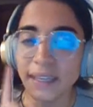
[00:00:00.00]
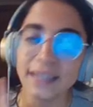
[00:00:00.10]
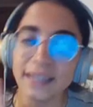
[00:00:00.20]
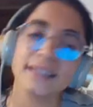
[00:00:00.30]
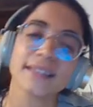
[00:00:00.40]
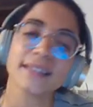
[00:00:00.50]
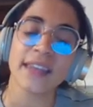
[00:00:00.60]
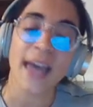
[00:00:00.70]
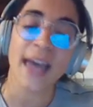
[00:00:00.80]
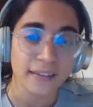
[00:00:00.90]

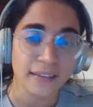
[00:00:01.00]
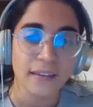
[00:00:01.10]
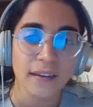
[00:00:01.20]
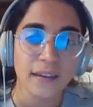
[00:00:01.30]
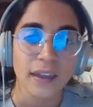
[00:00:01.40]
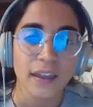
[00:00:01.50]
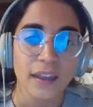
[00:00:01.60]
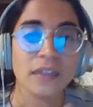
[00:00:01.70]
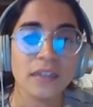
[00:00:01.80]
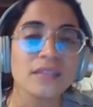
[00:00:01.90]
means that
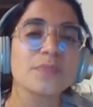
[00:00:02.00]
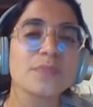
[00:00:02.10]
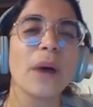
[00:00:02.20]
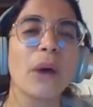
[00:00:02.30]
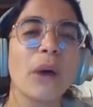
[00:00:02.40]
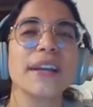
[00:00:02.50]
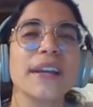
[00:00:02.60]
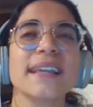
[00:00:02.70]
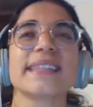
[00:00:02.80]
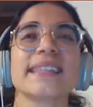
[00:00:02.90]
this power
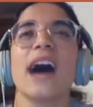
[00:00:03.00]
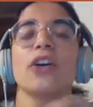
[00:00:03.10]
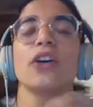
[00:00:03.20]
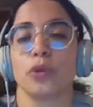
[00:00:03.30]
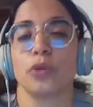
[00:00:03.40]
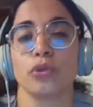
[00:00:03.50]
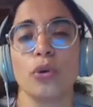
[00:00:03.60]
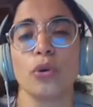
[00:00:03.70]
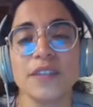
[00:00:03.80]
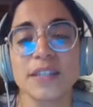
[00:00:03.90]
is
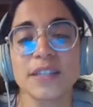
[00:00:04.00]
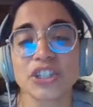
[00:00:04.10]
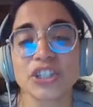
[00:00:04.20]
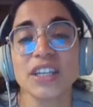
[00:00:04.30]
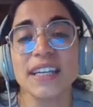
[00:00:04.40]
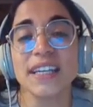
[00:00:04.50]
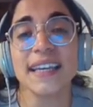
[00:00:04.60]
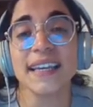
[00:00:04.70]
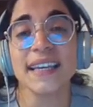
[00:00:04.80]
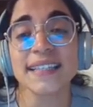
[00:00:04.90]
output, or this machine
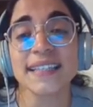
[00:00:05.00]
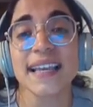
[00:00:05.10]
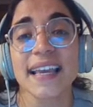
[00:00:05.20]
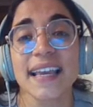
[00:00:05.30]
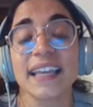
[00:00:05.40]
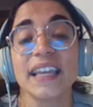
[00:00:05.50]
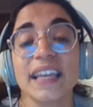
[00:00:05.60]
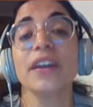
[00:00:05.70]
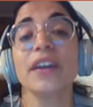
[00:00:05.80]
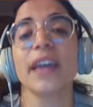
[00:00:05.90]
is
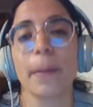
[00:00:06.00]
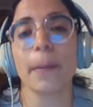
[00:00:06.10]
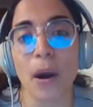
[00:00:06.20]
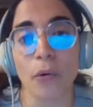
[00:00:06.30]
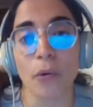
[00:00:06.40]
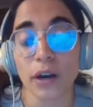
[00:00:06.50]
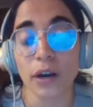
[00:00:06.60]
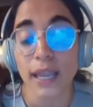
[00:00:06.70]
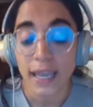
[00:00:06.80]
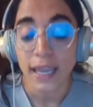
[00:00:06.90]
giving a power.
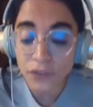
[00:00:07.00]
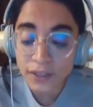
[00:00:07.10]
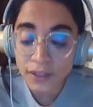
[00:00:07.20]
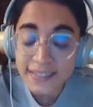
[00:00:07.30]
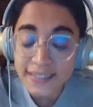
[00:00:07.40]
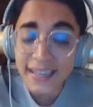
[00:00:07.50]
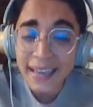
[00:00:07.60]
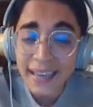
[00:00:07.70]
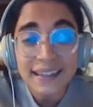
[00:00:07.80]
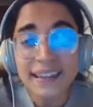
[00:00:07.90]
If it is
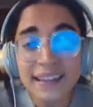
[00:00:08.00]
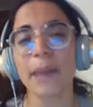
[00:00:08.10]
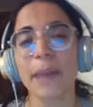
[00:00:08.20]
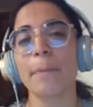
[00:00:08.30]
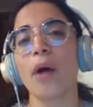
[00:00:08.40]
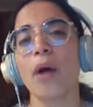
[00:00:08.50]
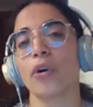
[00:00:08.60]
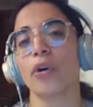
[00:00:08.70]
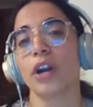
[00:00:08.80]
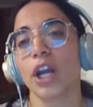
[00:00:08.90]
gaining a
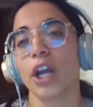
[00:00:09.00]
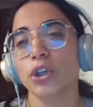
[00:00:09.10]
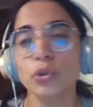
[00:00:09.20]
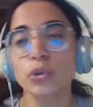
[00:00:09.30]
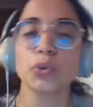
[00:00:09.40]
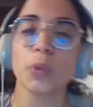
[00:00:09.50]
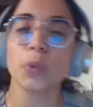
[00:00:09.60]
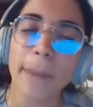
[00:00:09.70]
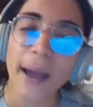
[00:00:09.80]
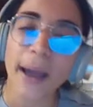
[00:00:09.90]
power,
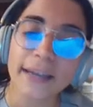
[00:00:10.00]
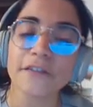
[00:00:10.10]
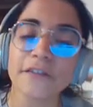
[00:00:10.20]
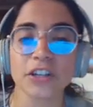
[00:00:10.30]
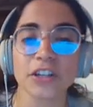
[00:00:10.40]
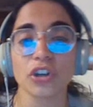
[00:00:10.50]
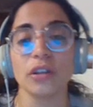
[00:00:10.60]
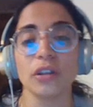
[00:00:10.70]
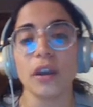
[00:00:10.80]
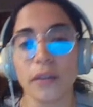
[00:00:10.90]
usually by
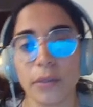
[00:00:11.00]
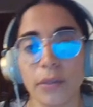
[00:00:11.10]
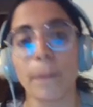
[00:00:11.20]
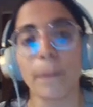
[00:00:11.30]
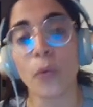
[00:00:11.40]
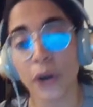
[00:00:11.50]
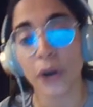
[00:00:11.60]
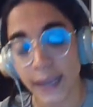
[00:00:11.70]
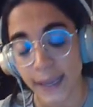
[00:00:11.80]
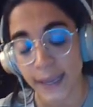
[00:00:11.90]
convention, the
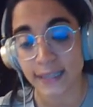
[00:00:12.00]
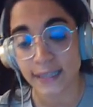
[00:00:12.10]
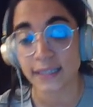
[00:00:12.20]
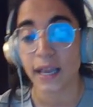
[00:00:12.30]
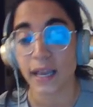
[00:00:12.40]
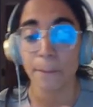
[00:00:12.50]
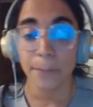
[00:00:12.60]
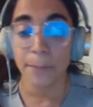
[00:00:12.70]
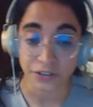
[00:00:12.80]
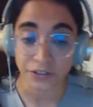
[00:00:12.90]
power is
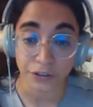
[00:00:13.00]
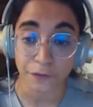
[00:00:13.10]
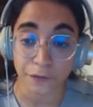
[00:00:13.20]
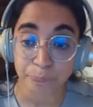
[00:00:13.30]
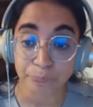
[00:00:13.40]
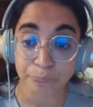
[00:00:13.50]
positive.